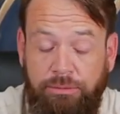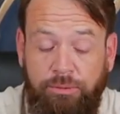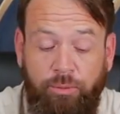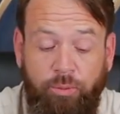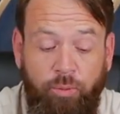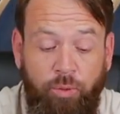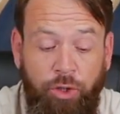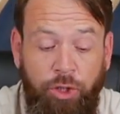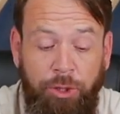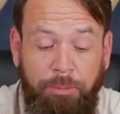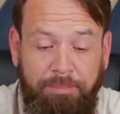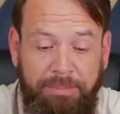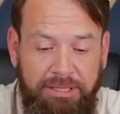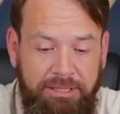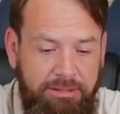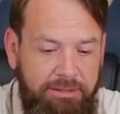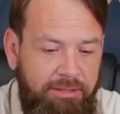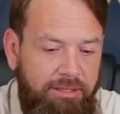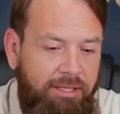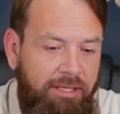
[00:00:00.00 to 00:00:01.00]

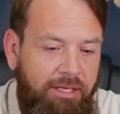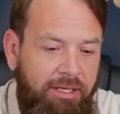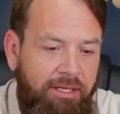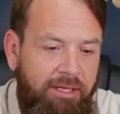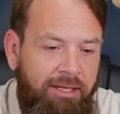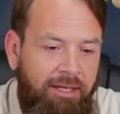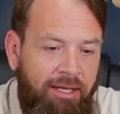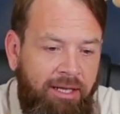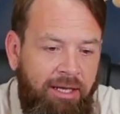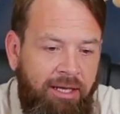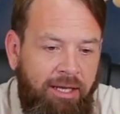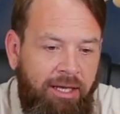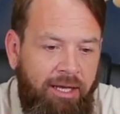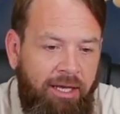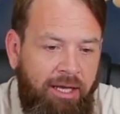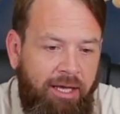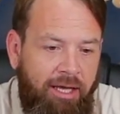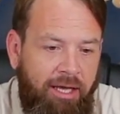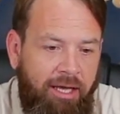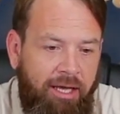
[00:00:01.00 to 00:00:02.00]
Whoops!
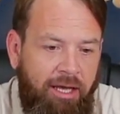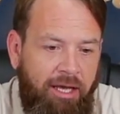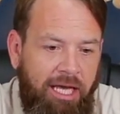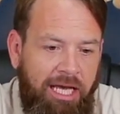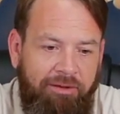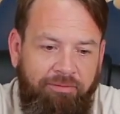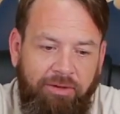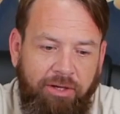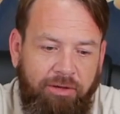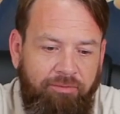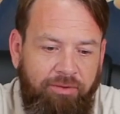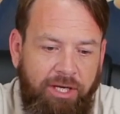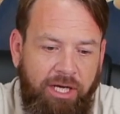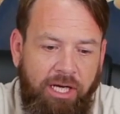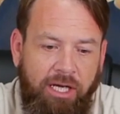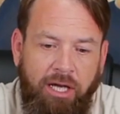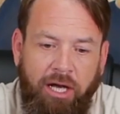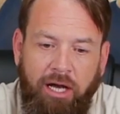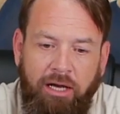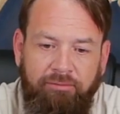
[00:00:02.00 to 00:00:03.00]
I felt very
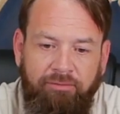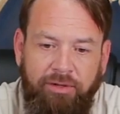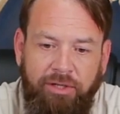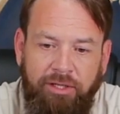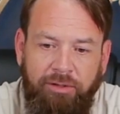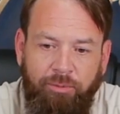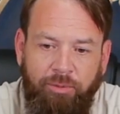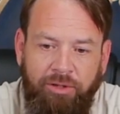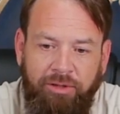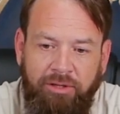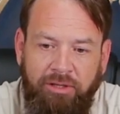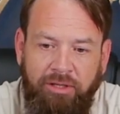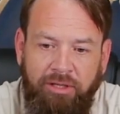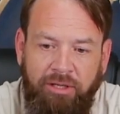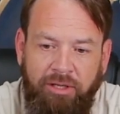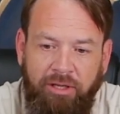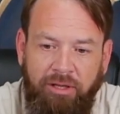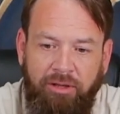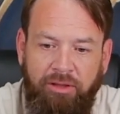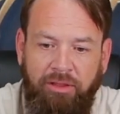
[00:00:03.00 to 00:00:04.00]
confident with
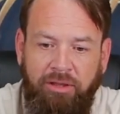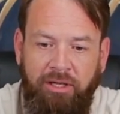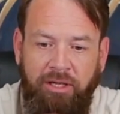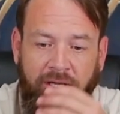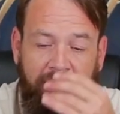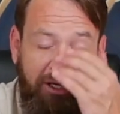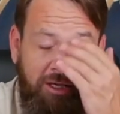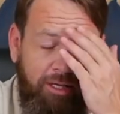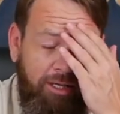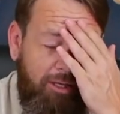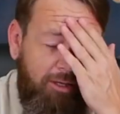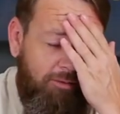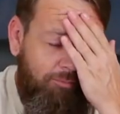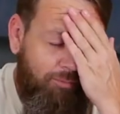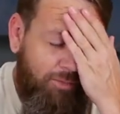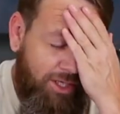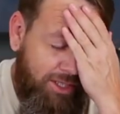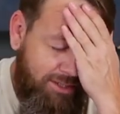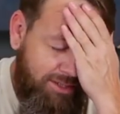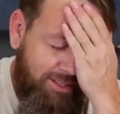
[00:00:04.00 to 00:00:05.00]
the
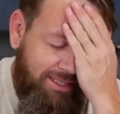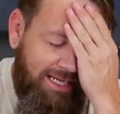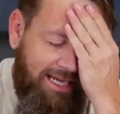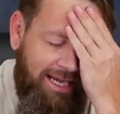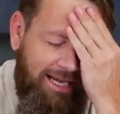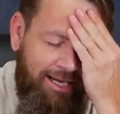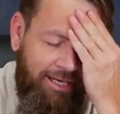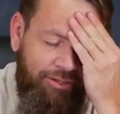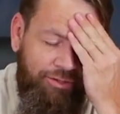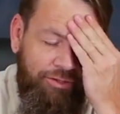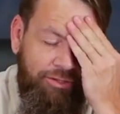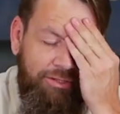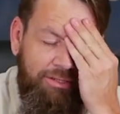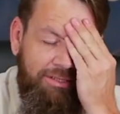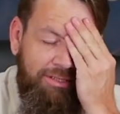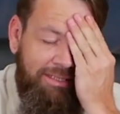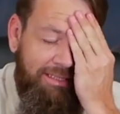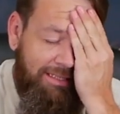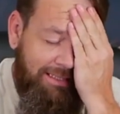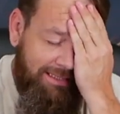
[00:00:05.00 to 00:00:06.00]
mustache
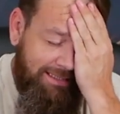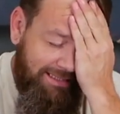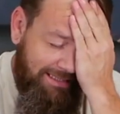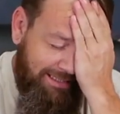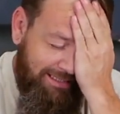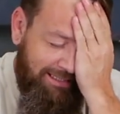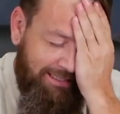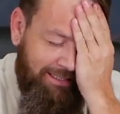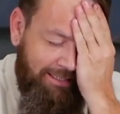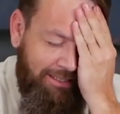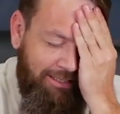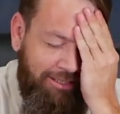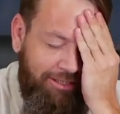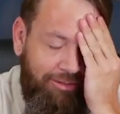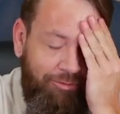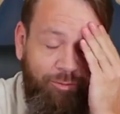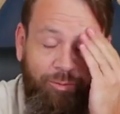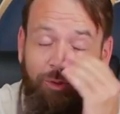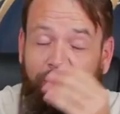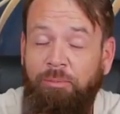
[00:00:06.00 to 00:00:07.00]

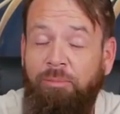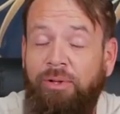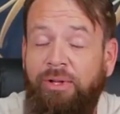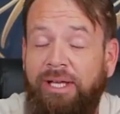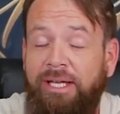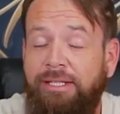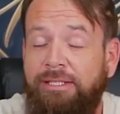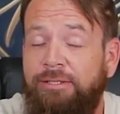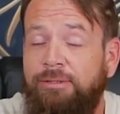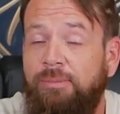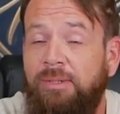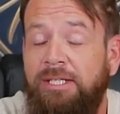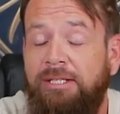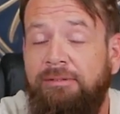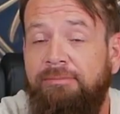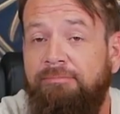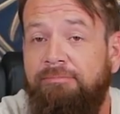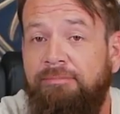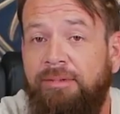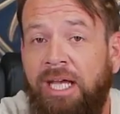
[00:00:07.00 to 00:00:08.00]
the
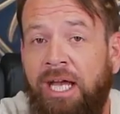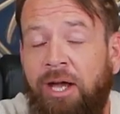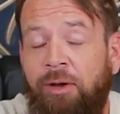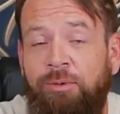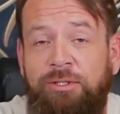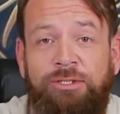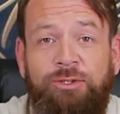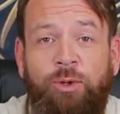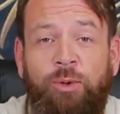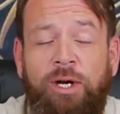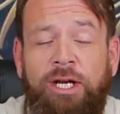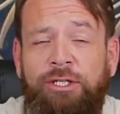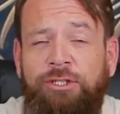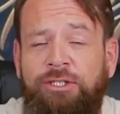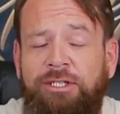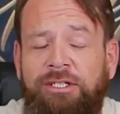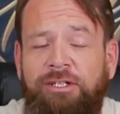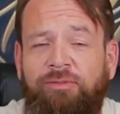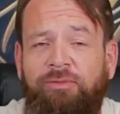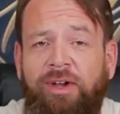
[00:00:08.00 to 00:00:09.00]
replacement. I was
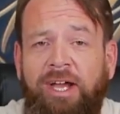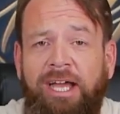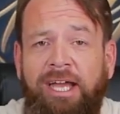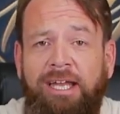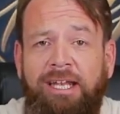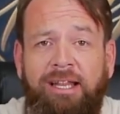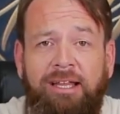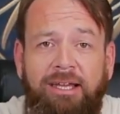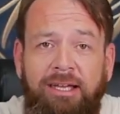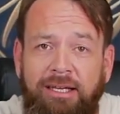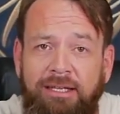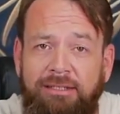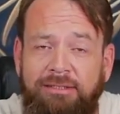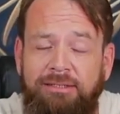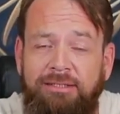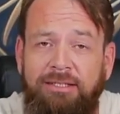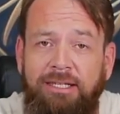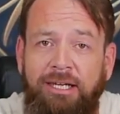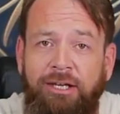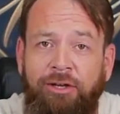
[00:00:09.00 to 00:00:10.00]
questioned if I had like a
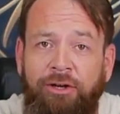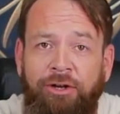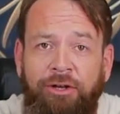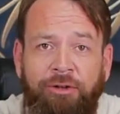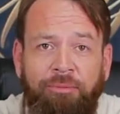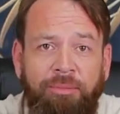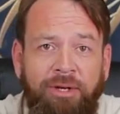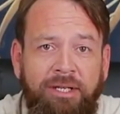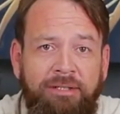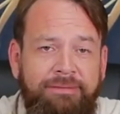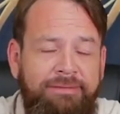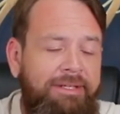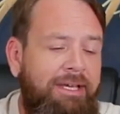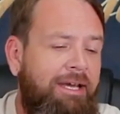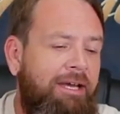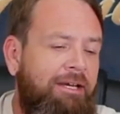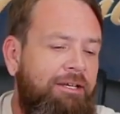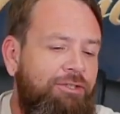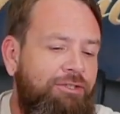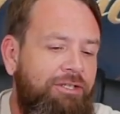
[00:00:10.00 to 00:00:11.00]
stick-on
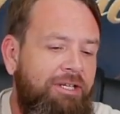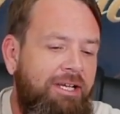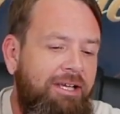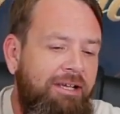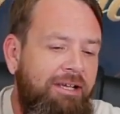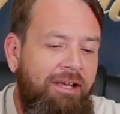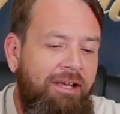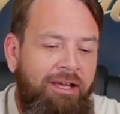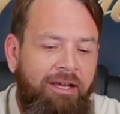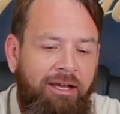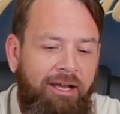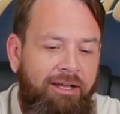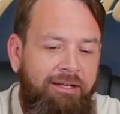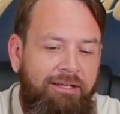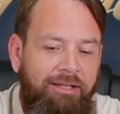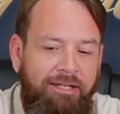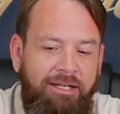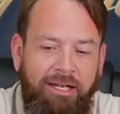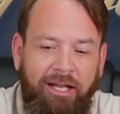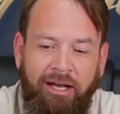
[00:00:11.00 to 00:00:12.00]
mustache. I
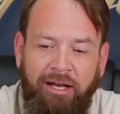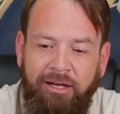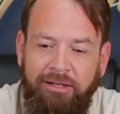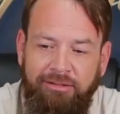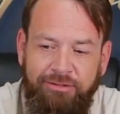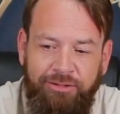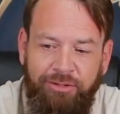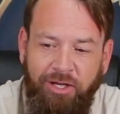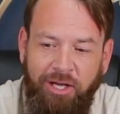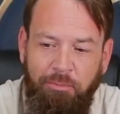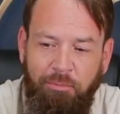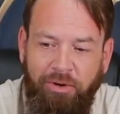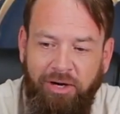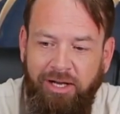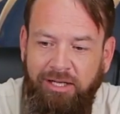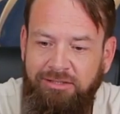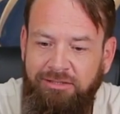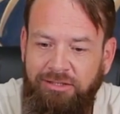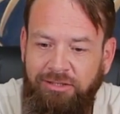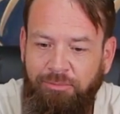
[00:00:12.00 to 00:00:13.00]
did not, so I
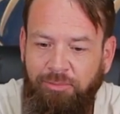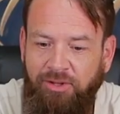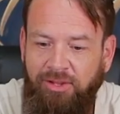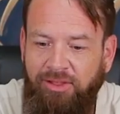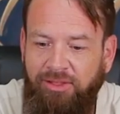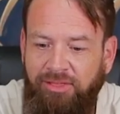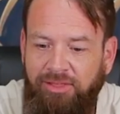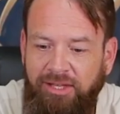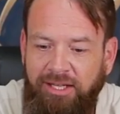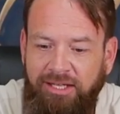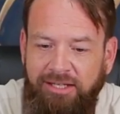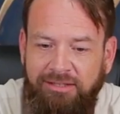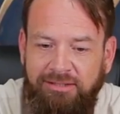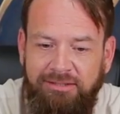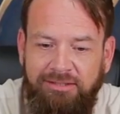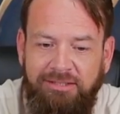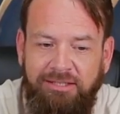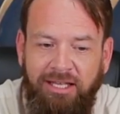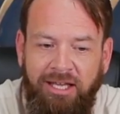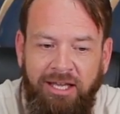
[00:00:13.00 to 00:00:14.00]
brought some of the
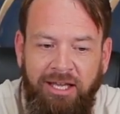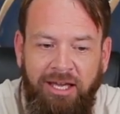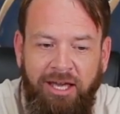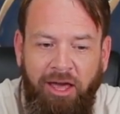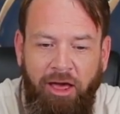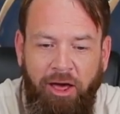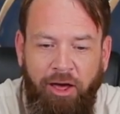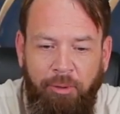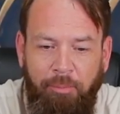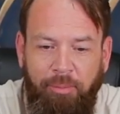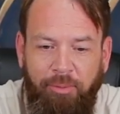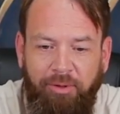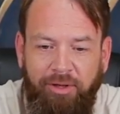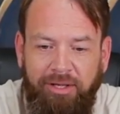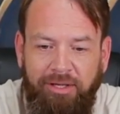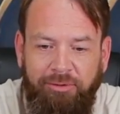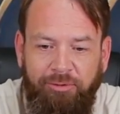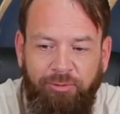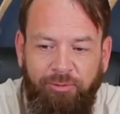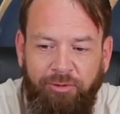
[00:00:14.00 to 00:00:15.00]
things
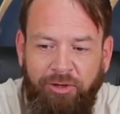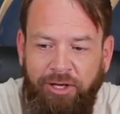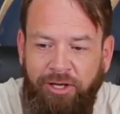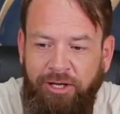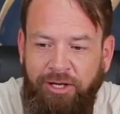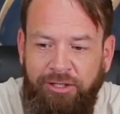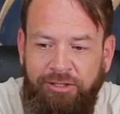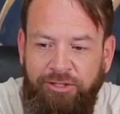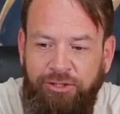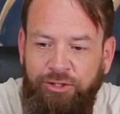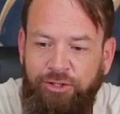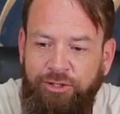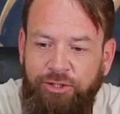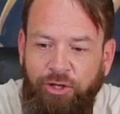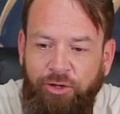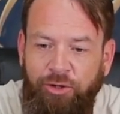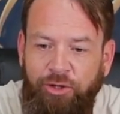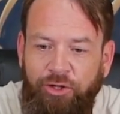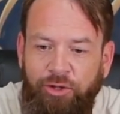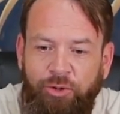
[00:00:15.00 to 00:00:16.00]
up to
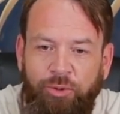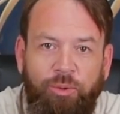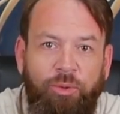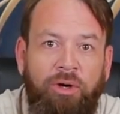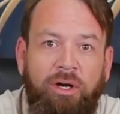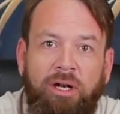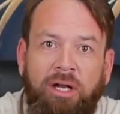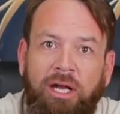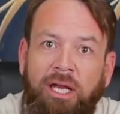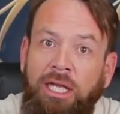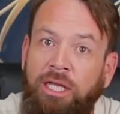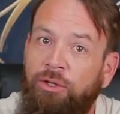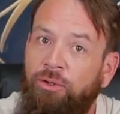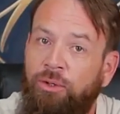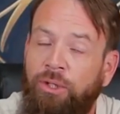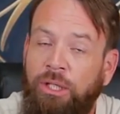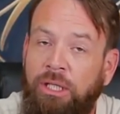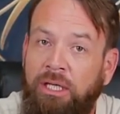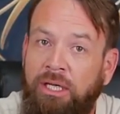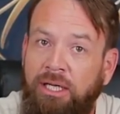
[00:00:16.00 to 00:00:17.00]
show you what I
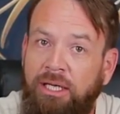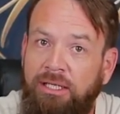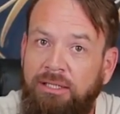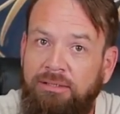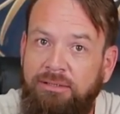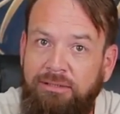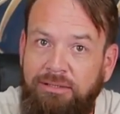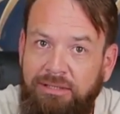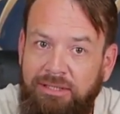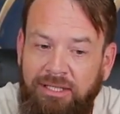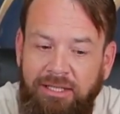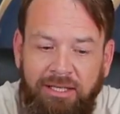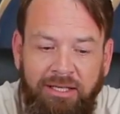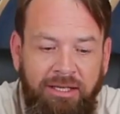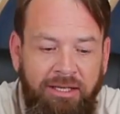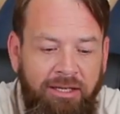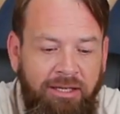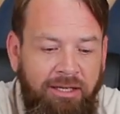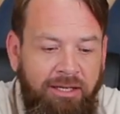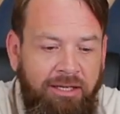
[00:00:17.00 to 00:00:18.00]
utilized,
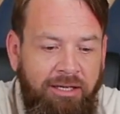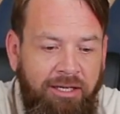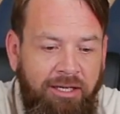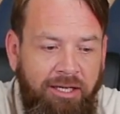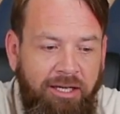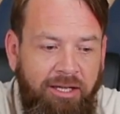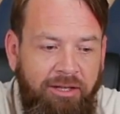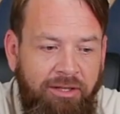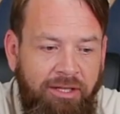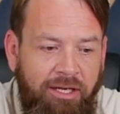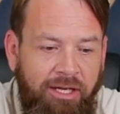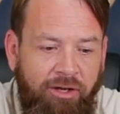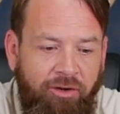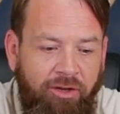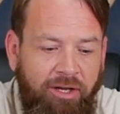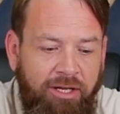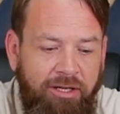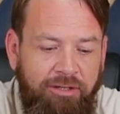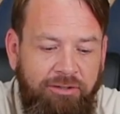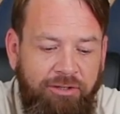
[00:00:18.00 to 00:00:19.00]
and then I'll
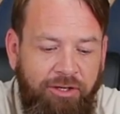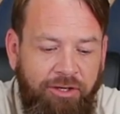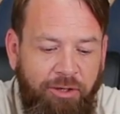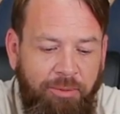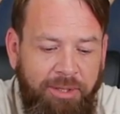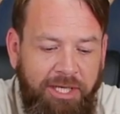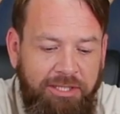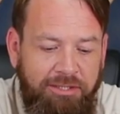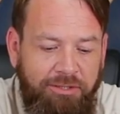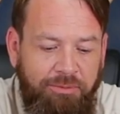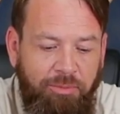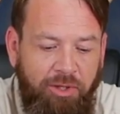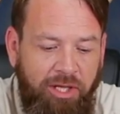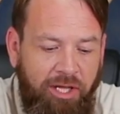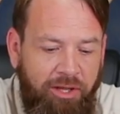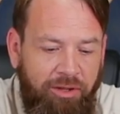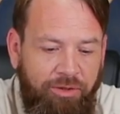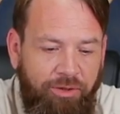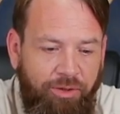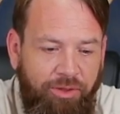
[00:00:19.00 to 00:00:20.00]
kind of talk about some
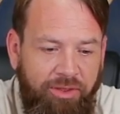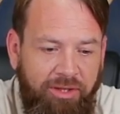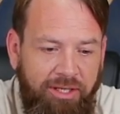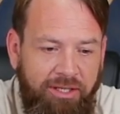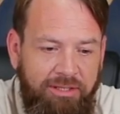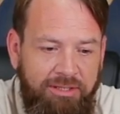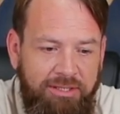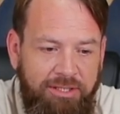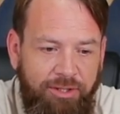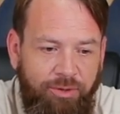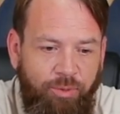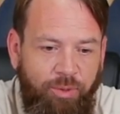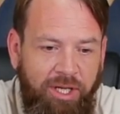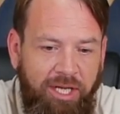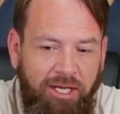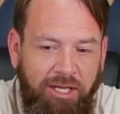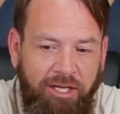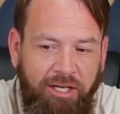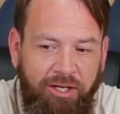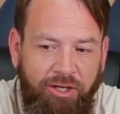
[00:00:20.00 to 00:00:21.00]
other things that we
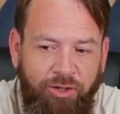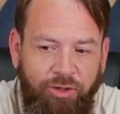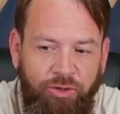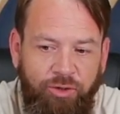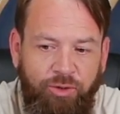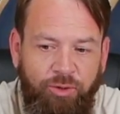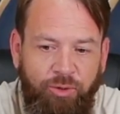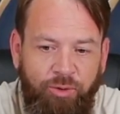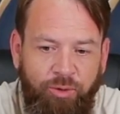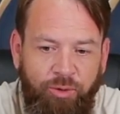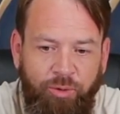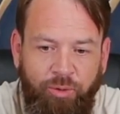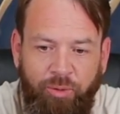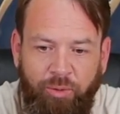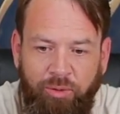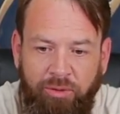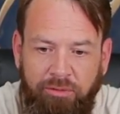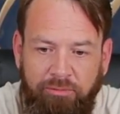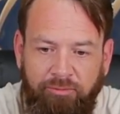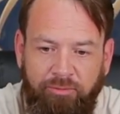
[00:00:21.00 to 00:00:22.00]
can
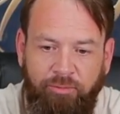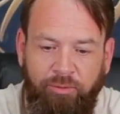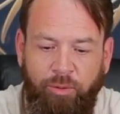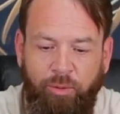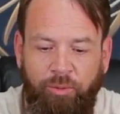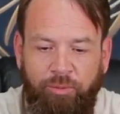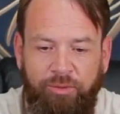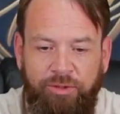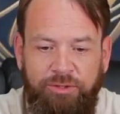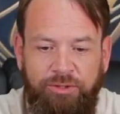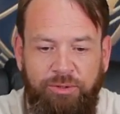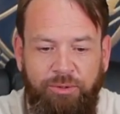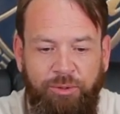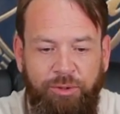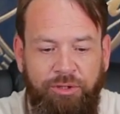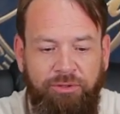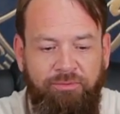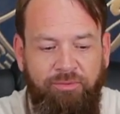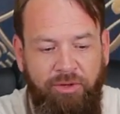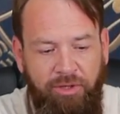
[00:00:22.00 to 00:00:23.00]
do for
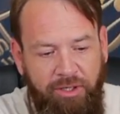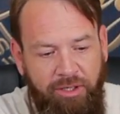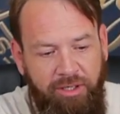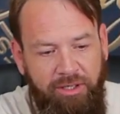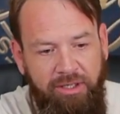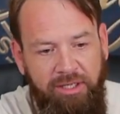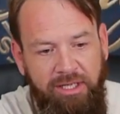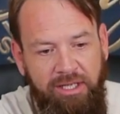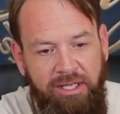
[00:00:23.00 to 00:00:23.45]
restorative art.